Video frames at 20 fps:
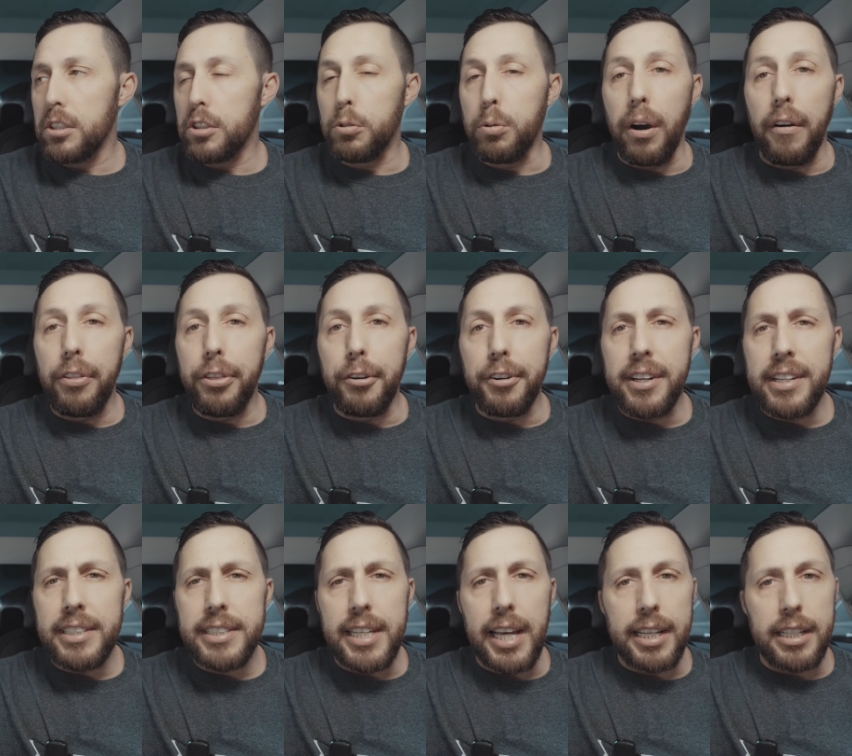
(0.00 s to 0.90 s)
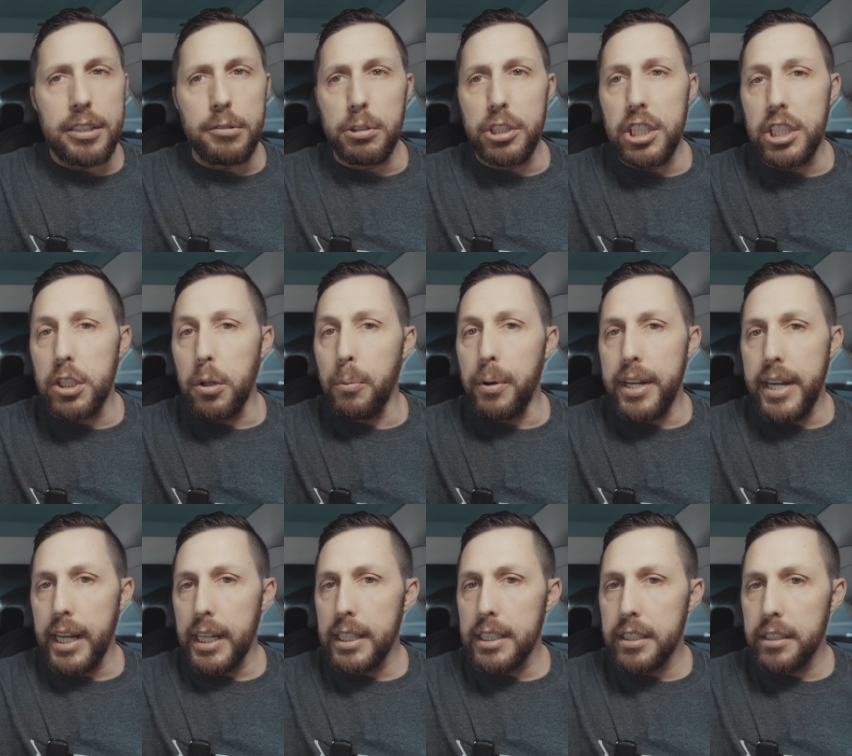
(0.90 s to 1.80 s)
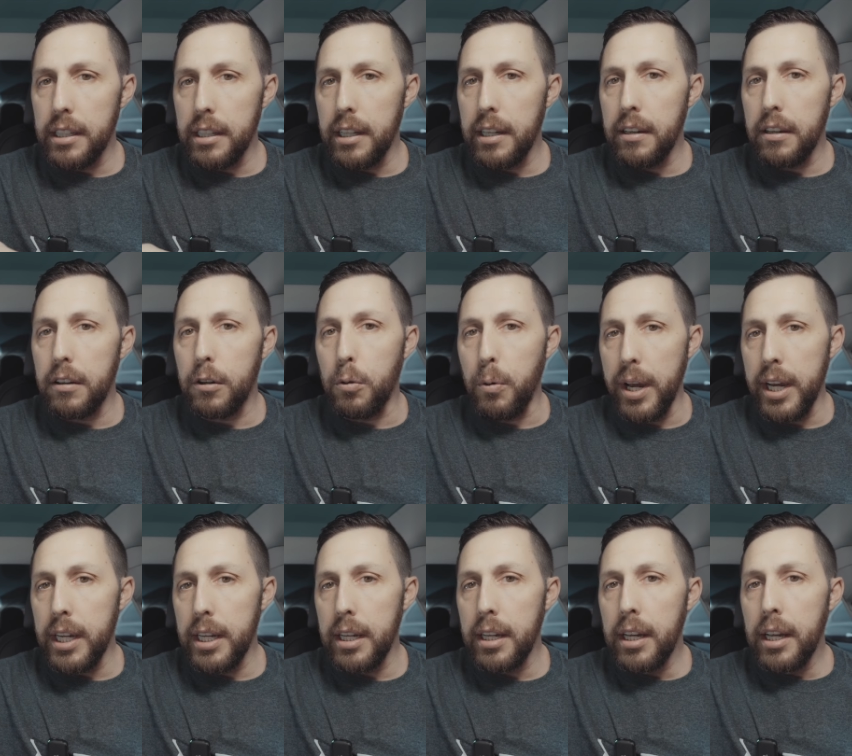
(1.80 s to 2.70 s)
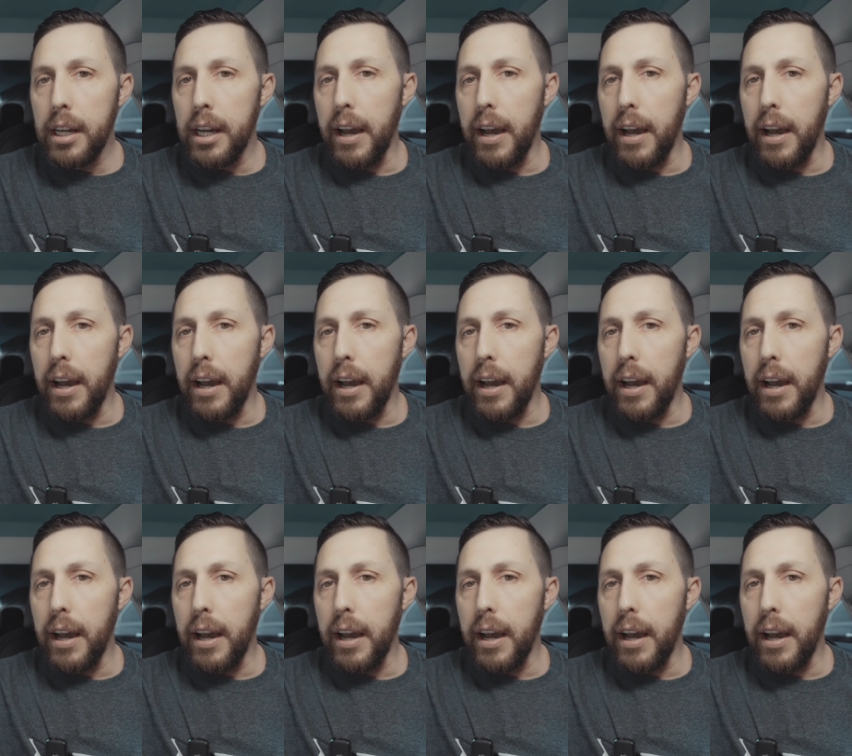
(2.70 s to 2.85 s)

12, 13 seconds, which is ridiculously quick.